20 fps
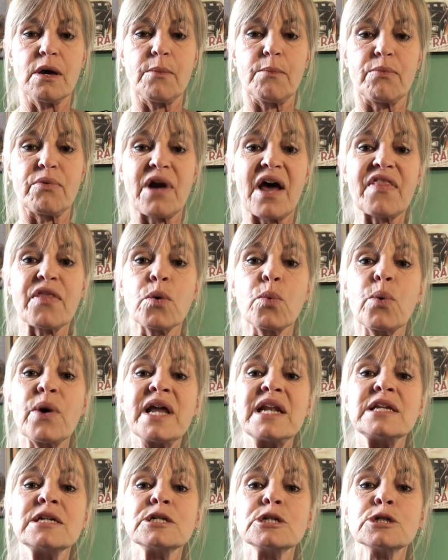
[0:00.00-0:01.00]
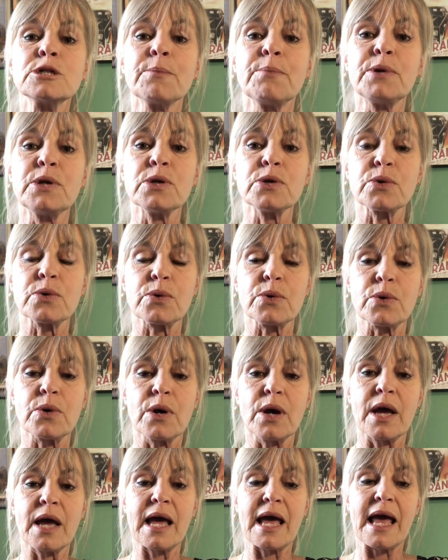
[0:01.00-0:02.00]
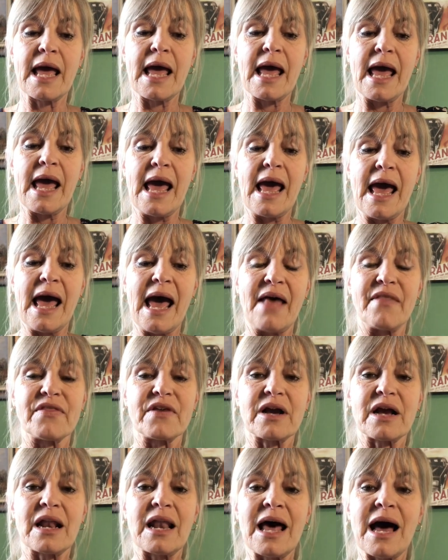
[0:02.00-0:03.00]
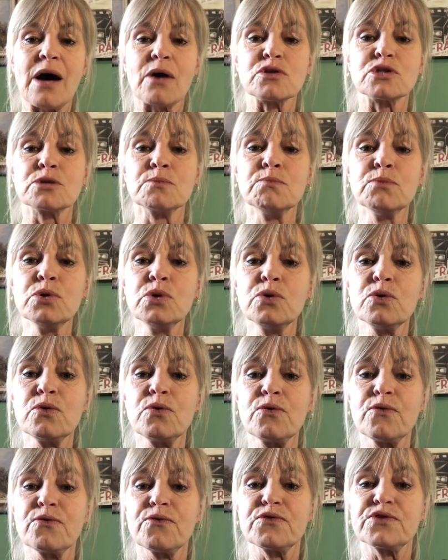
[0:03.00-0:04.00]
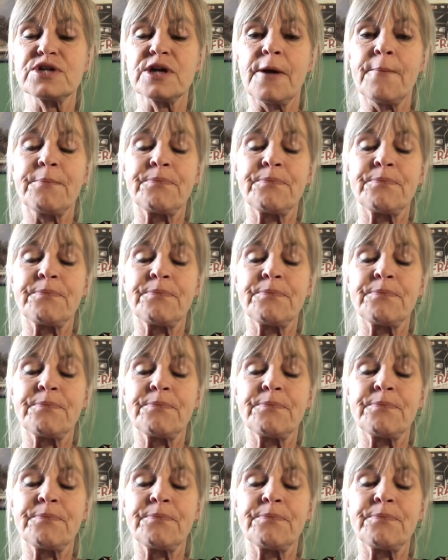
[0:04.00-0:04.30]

Brother Wind blew, and the clouds moved